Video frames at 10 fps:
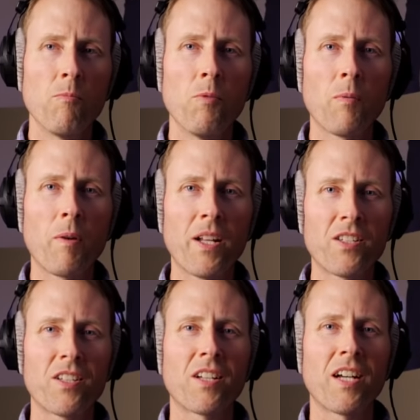when we went
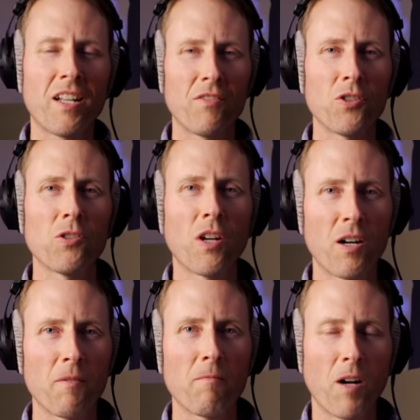to kind of do
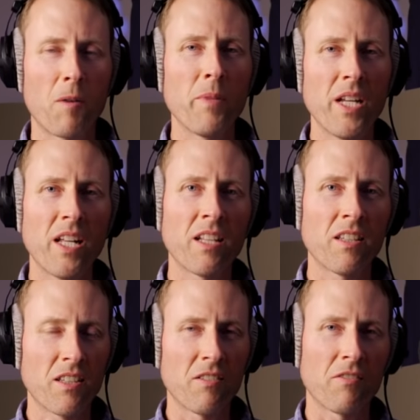our, our
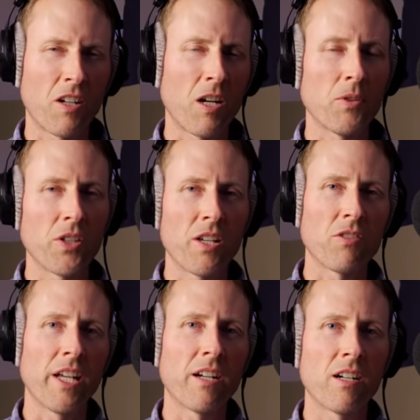meeting the, a couple
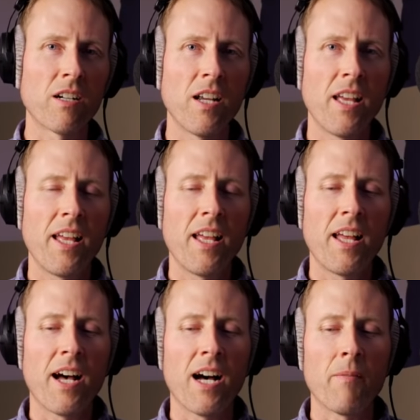days later,
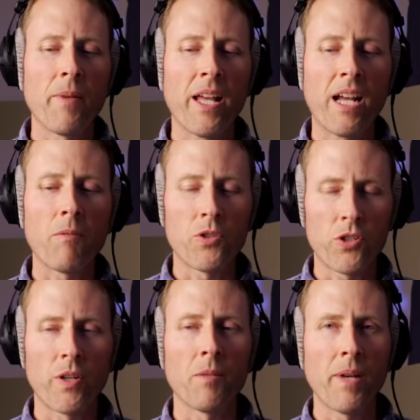um, and I was
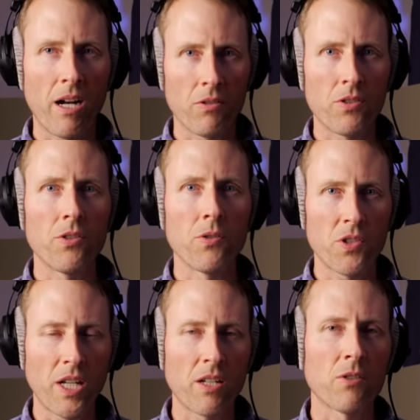showing them how to use
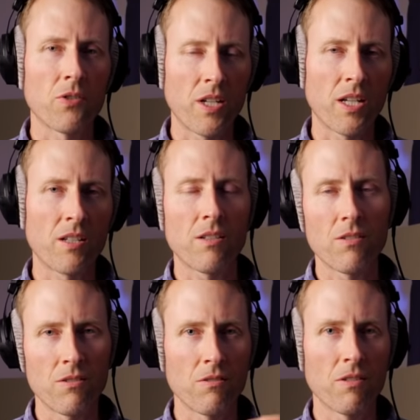Tentacle Sync
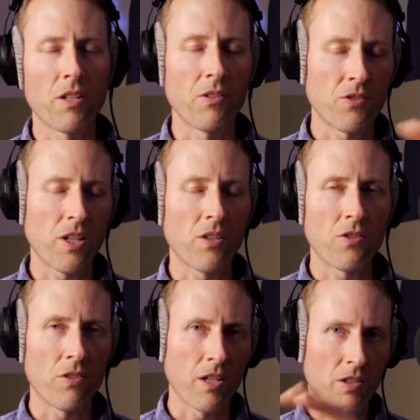to, you know, the Sync
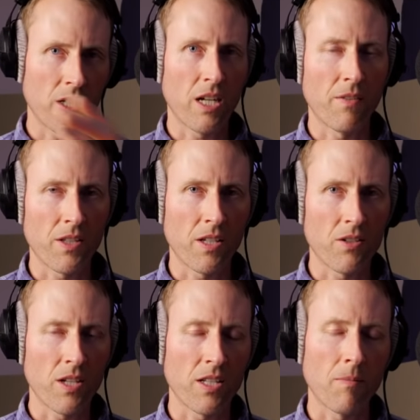Studio to get everything
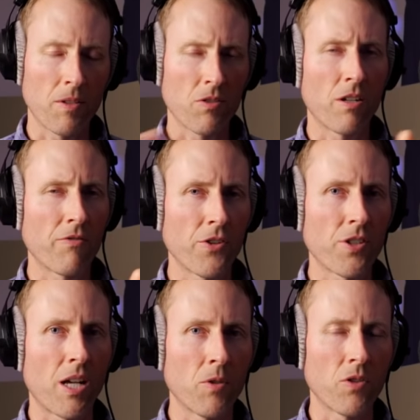synced up. This is their
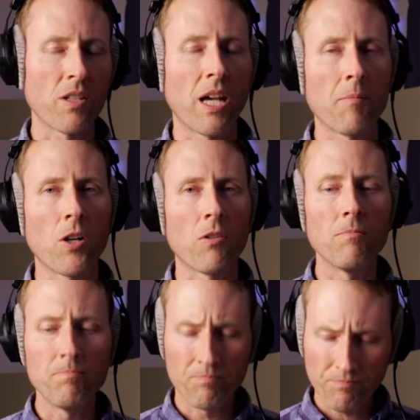first time using timecode.